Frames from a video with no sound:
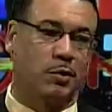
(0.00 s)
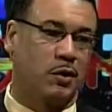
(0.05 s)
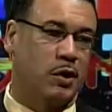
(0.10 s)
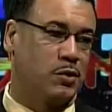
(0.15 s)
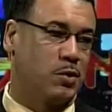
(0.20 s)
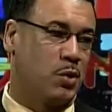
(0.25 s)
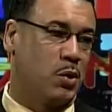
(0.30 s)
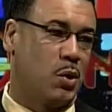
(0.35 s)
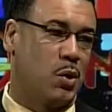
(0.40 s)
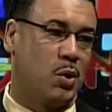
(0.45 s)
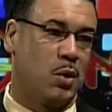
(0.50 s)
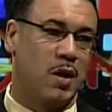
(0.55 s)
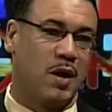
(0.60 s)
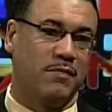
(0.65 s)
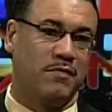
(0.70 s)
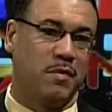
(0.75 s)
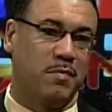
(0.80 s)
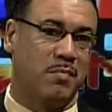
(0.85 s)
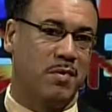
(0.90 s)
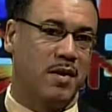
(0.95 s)
doesn't all
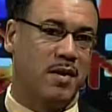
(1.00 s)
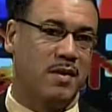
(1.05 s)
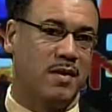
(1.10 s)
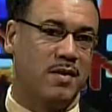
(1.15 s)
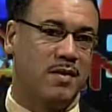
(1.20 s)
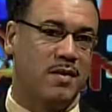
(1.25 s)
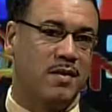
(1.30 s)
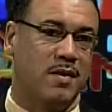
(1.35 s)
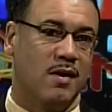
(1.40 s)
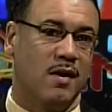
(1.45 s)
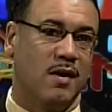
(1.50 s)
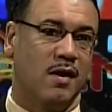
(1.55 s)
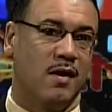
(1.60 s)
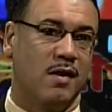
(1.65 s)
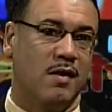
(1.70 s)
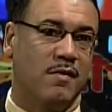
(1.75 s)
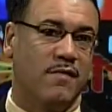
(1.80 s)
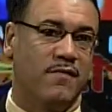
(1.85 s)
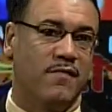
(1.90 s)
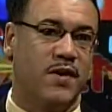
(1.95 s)
have to be
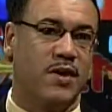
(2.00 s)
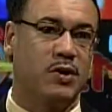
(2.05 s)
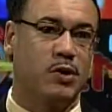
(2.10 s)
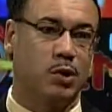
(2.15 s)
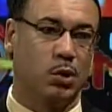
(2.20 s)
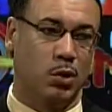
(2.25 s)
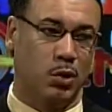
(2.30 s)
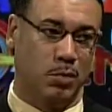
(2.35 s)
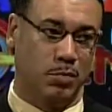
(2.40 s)
a physical